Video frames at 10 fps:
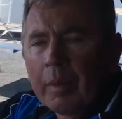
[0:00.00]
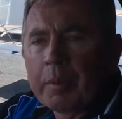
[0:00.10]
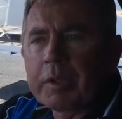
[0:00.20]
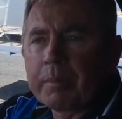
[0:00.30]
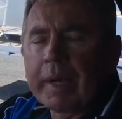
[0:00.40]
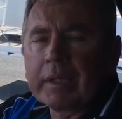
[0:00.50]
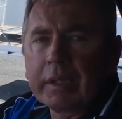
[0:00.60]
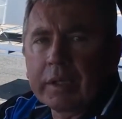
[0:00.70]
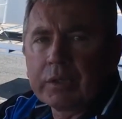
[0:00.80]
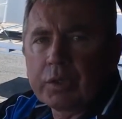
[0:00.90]
but the main
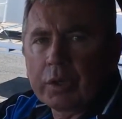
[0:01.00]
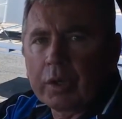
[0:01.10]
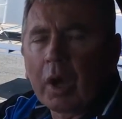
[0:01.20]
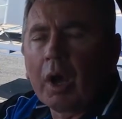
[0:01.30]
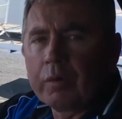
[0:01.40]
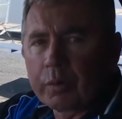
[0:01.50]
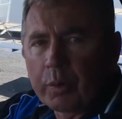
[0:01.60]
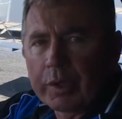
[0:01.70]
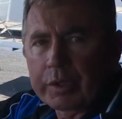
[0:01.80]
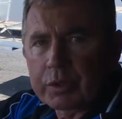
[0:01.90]
thing is you can
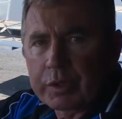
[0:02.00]
override the